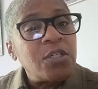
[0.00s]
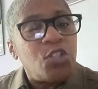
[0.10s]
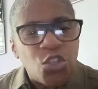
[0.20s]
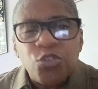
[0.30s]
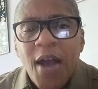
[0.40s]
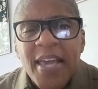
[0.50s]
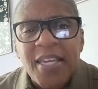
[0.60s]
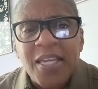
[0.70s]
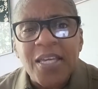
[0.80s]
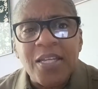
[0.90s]
to try
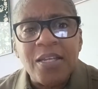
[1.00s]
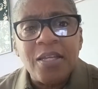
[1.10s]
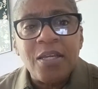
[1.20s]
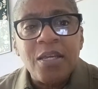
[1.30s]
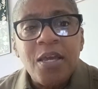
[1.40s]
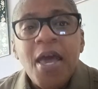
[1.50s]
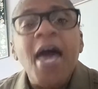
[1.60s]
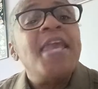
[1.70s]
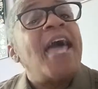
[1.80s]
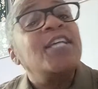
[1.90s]
again.
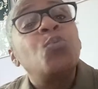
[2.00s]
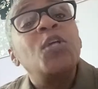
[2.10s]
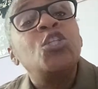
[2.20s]
And as we